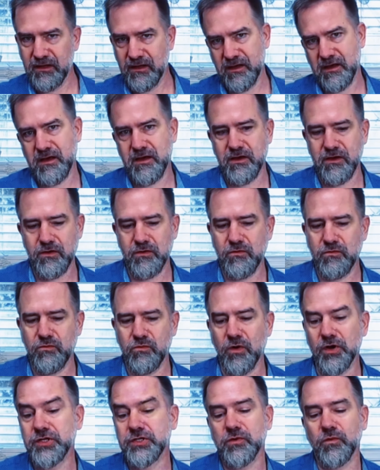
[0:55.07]

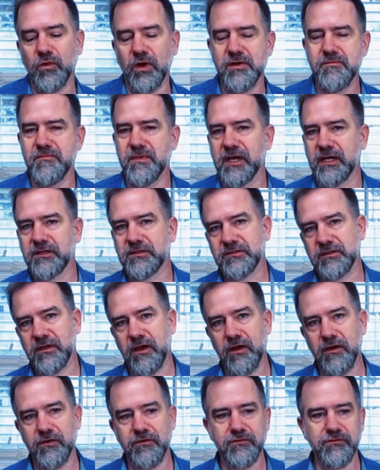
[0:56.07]
1-to-1 mix
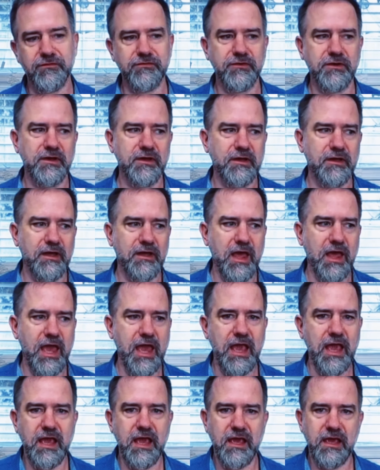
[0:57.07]
of
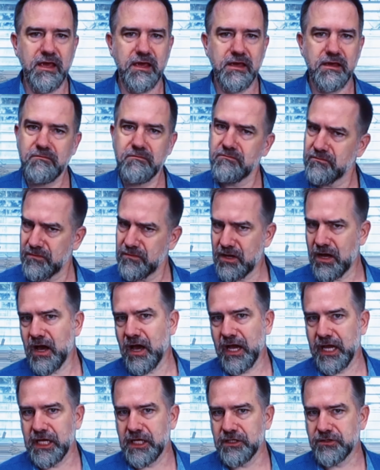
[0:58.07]
a
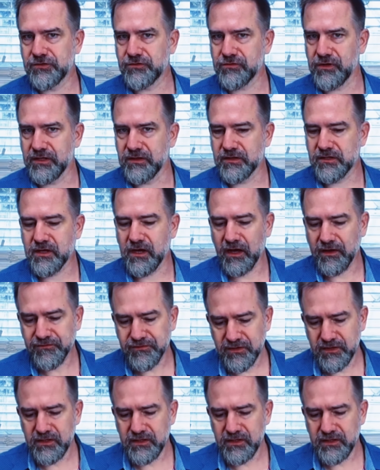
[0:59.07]
high strength coffee